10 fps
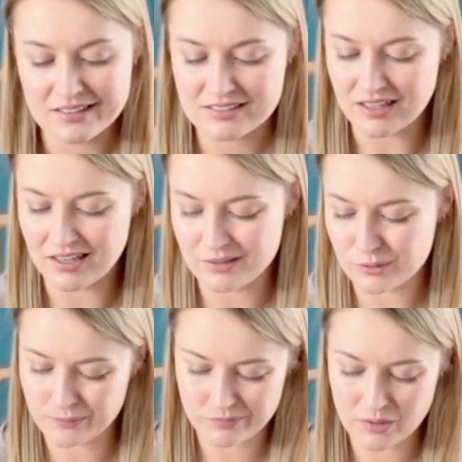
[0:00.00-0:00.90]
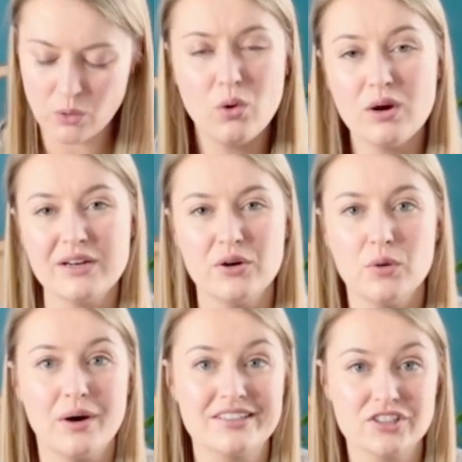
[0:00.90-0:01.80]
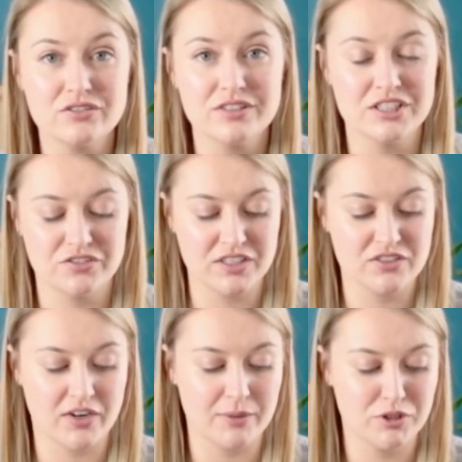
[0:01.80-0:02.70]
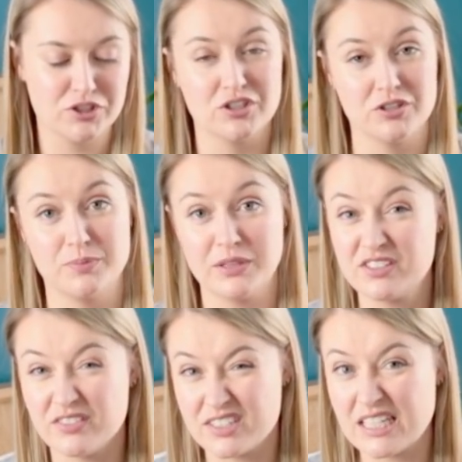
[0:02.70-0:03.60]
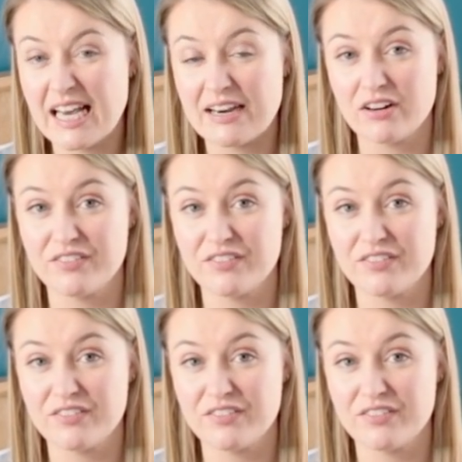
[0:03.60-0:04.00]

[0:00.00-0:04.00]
So all in all, I don't reach for these very much because of the tear.